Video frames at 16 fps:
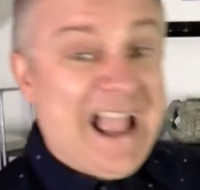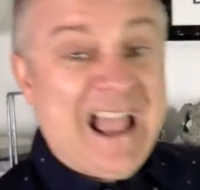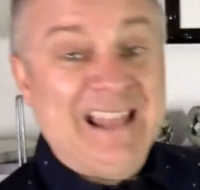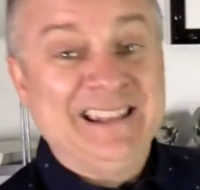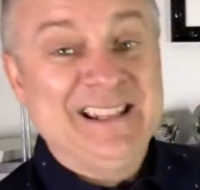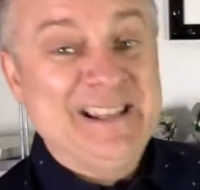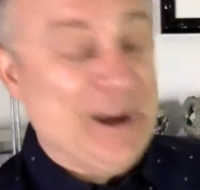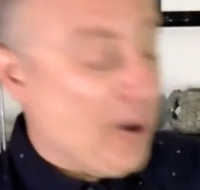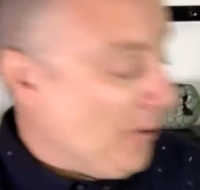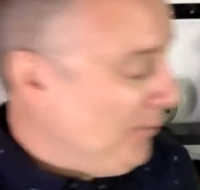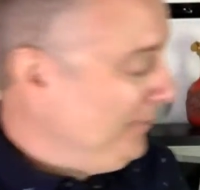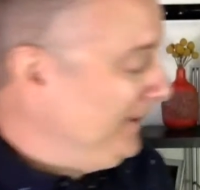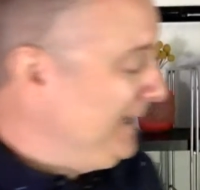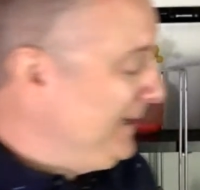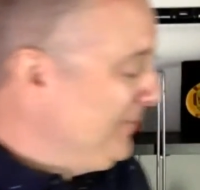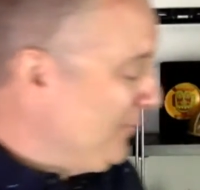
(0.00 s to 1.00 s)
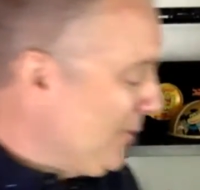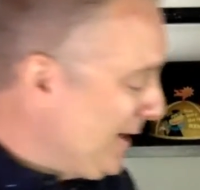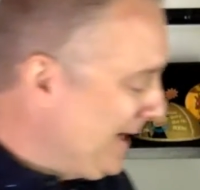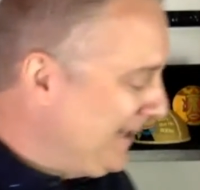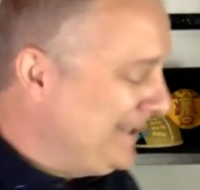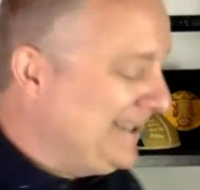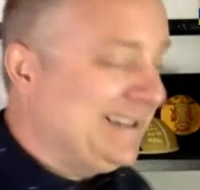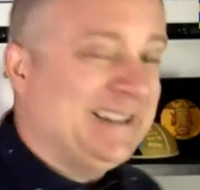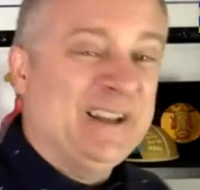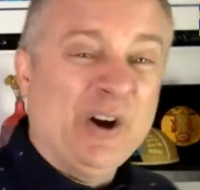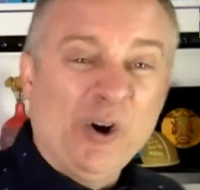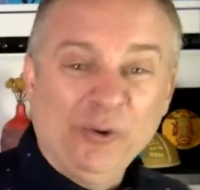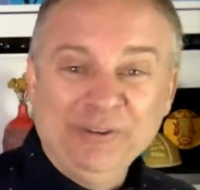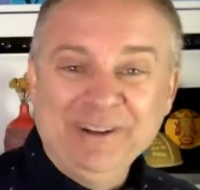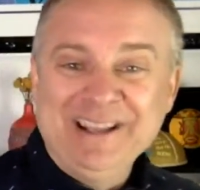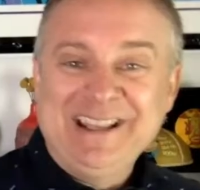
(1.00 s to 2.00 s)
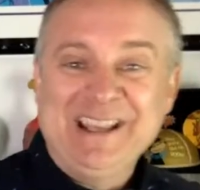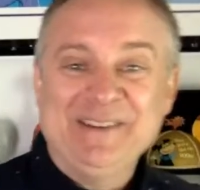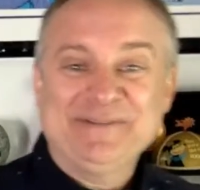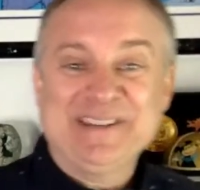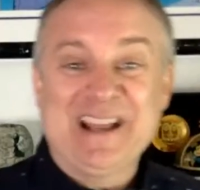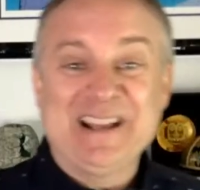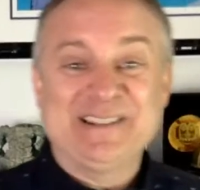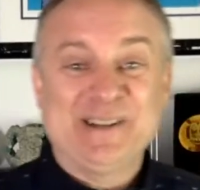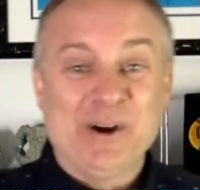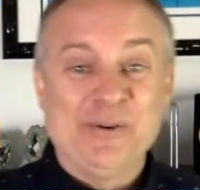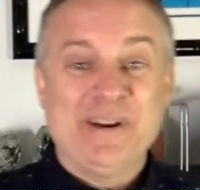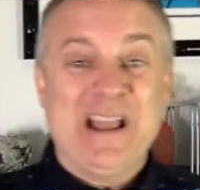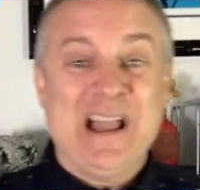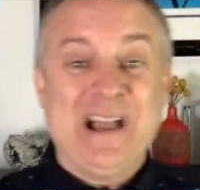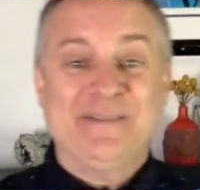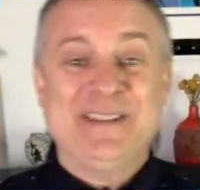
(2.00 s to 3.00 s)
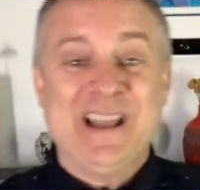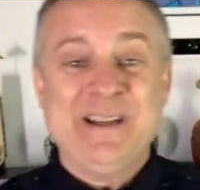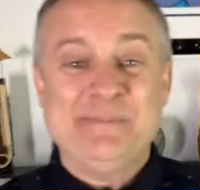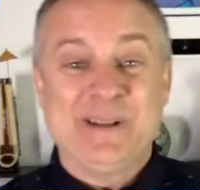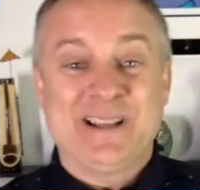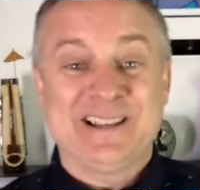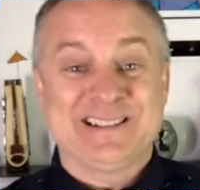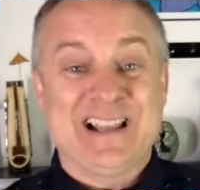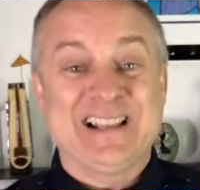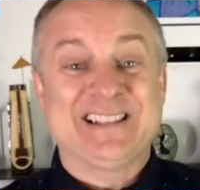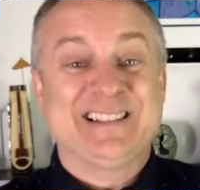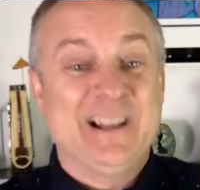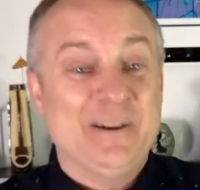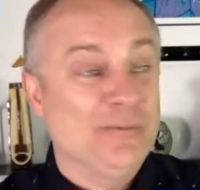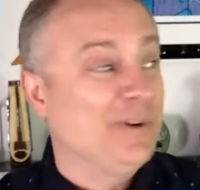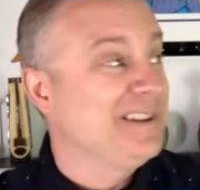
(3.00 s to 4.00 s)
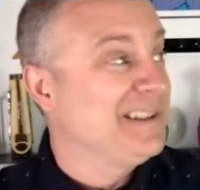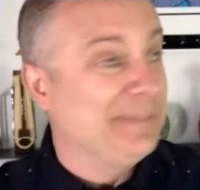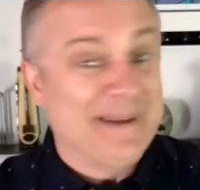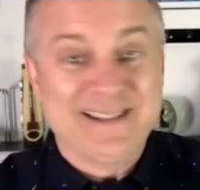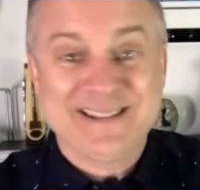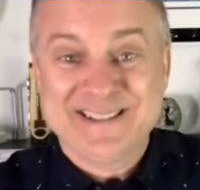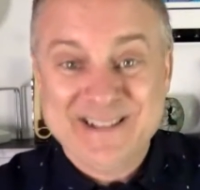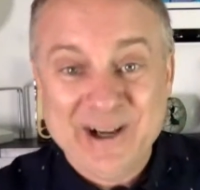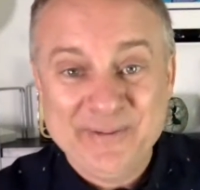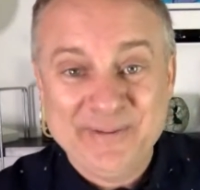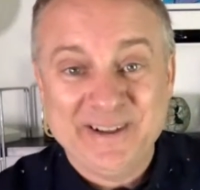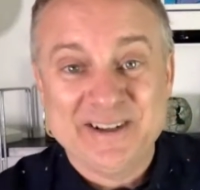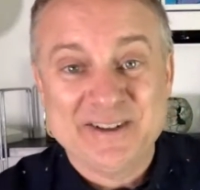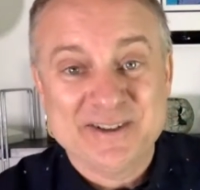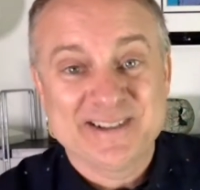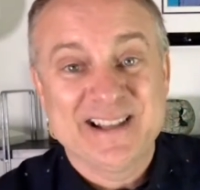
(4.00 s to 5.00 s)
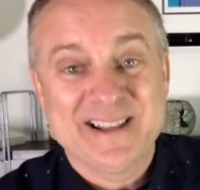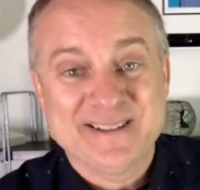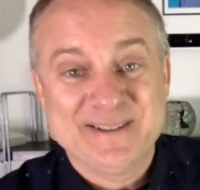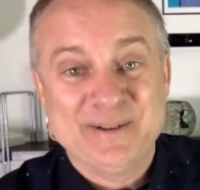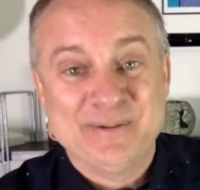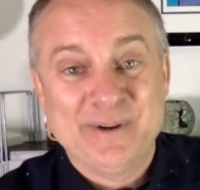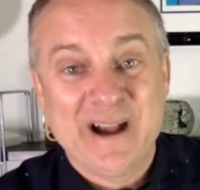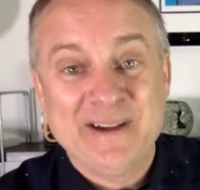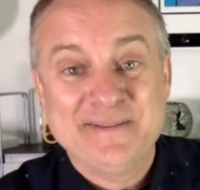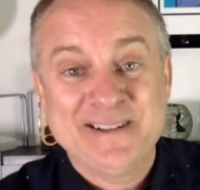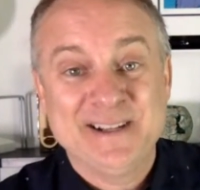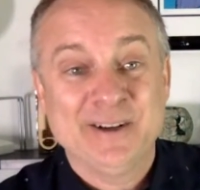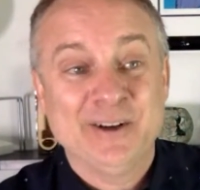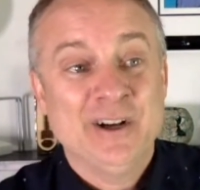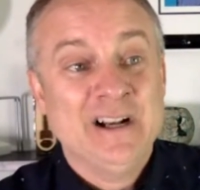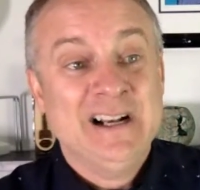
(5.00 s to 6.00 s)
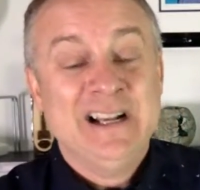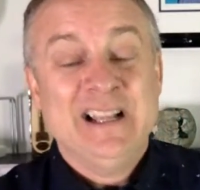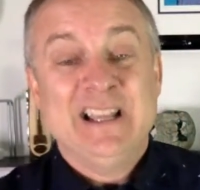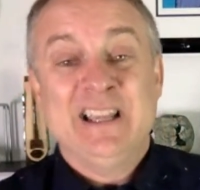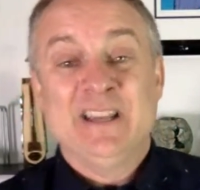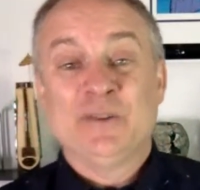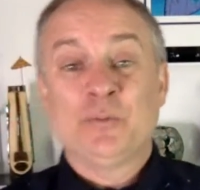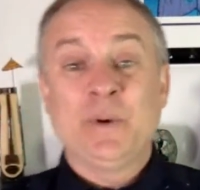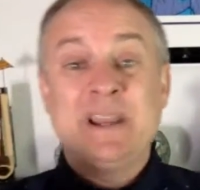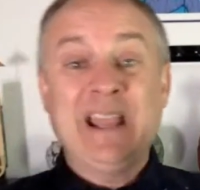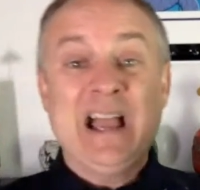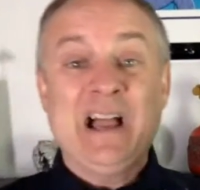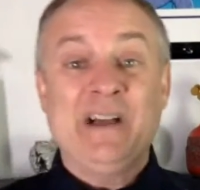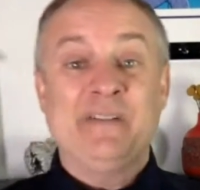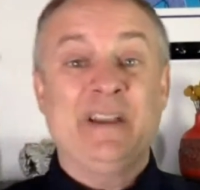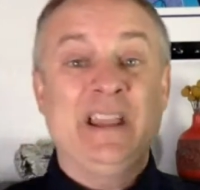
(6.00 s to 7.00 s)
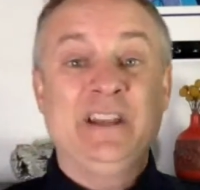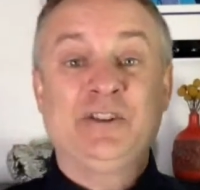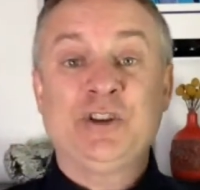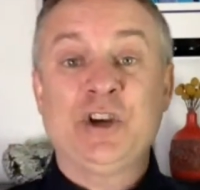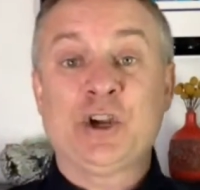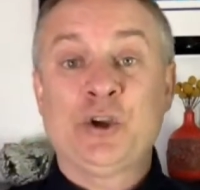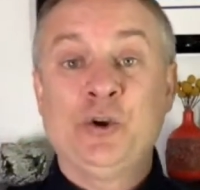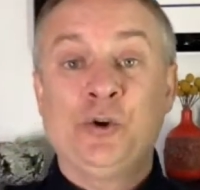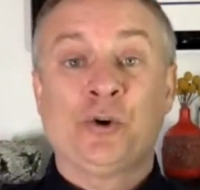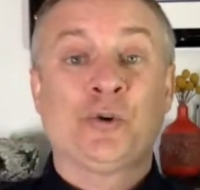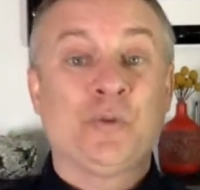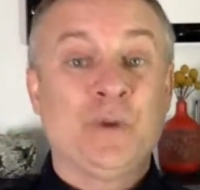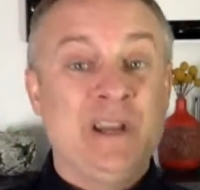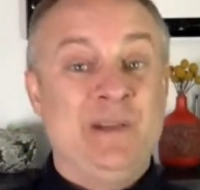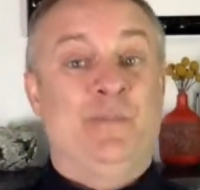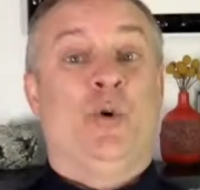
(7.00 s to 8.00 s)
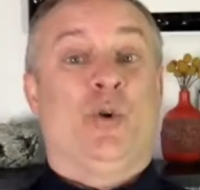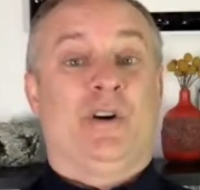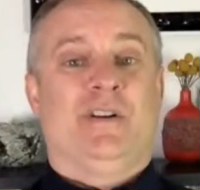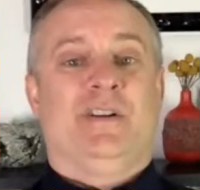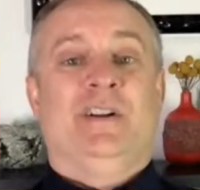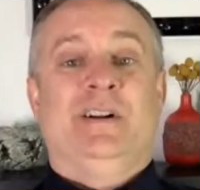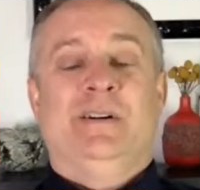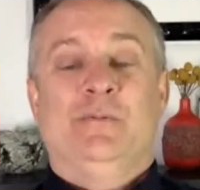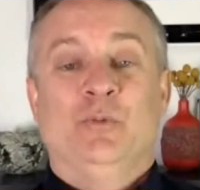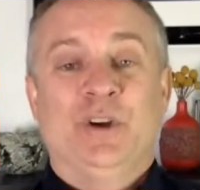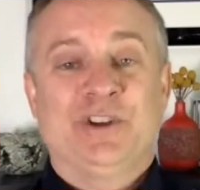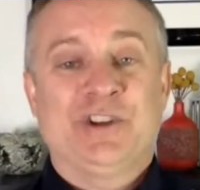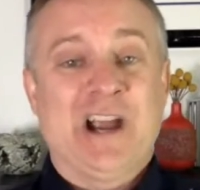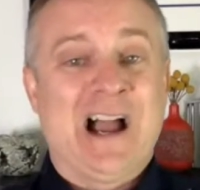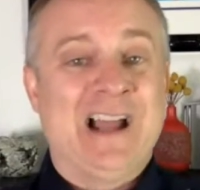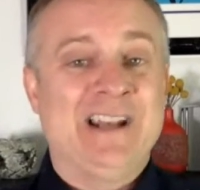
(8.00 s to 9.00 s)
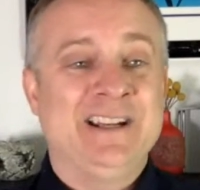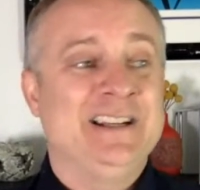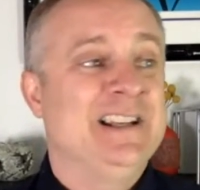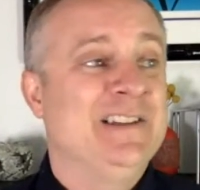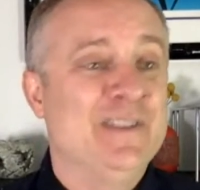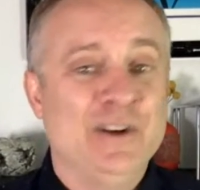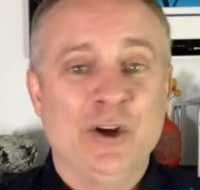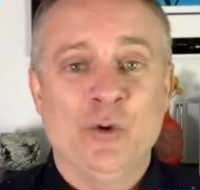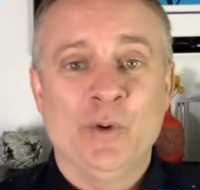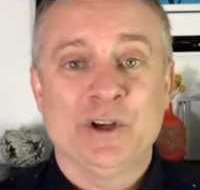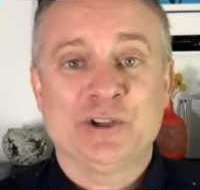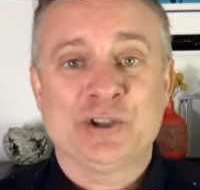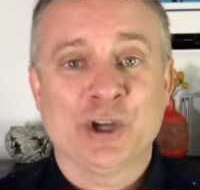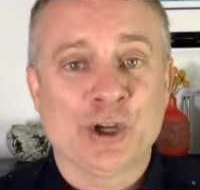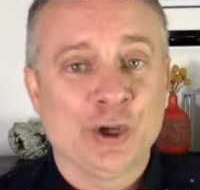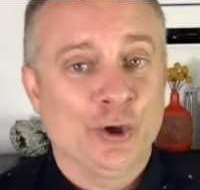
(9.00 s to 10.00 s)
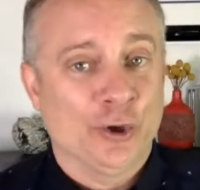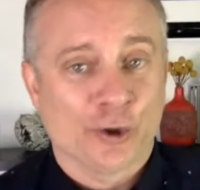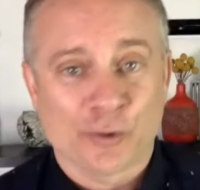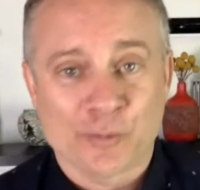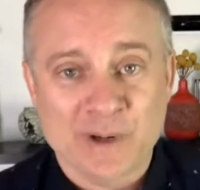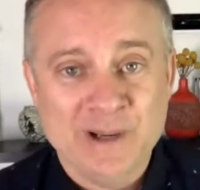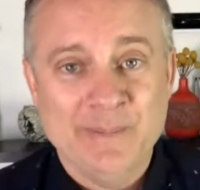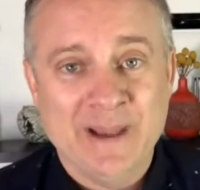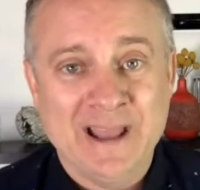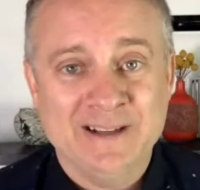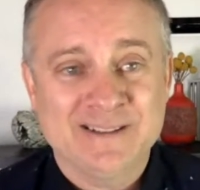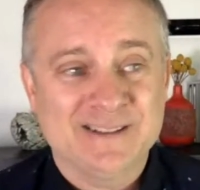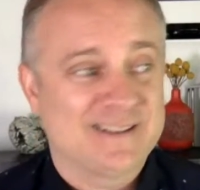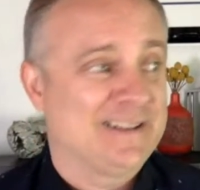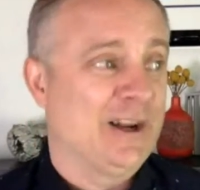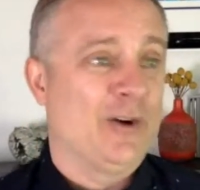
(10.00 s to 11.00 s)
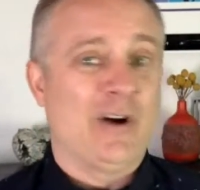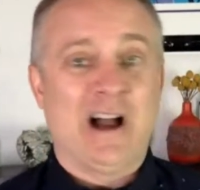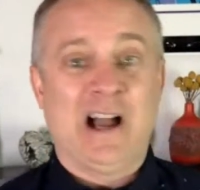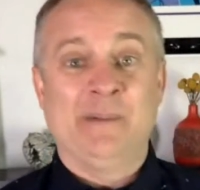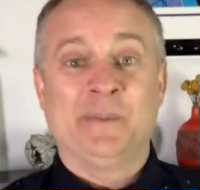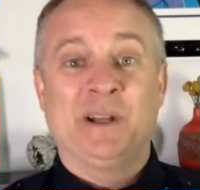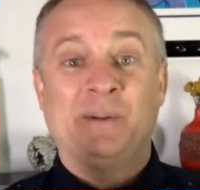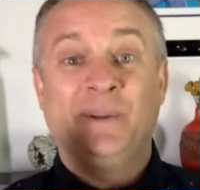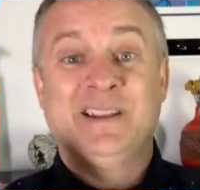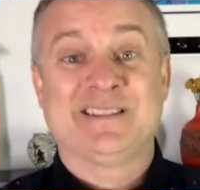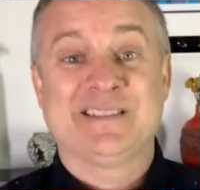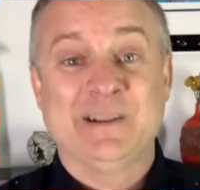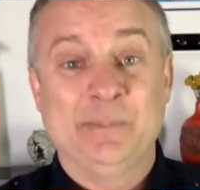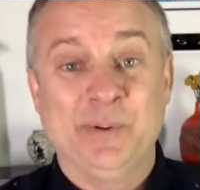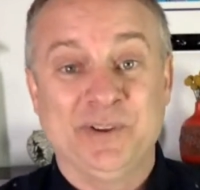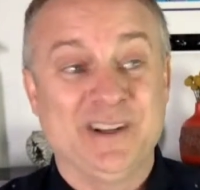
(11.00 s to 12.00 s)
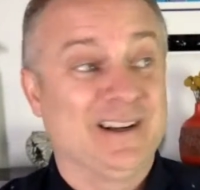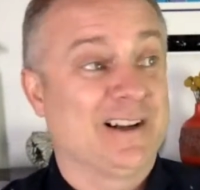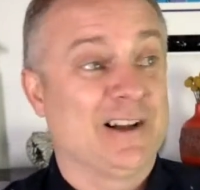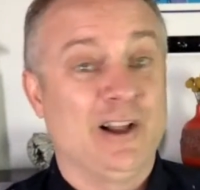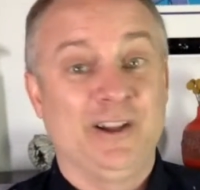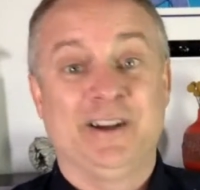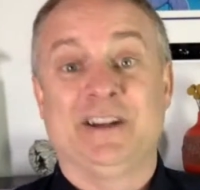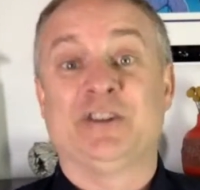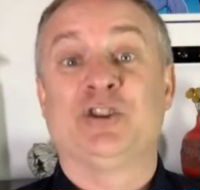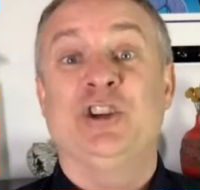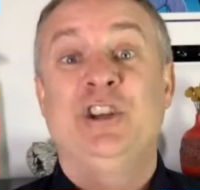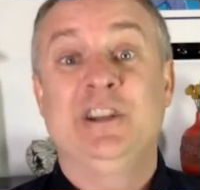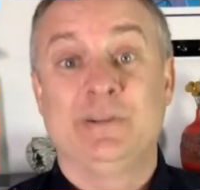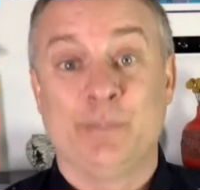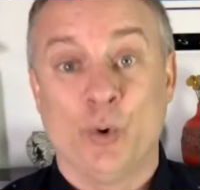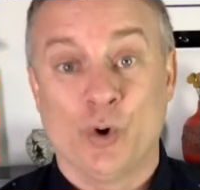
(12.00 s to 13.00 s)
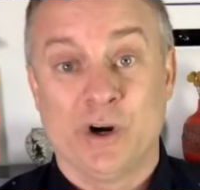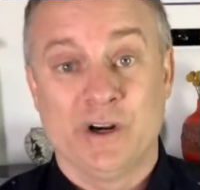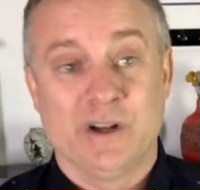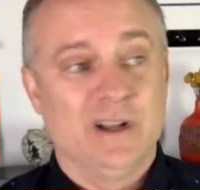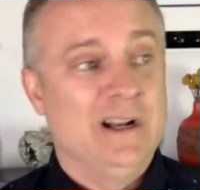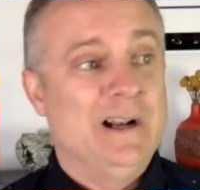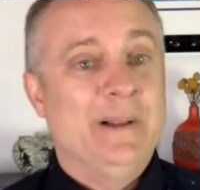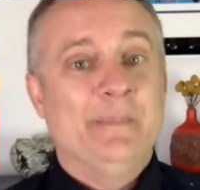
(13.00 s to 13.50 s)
And the only gift I don't have yet, because I sent one to myself and it just hasn't arrived here, is we have a charcuterie board, which I didn't even know what charcuterie meant. So I'm going to be a simpleton and call it a cheese board.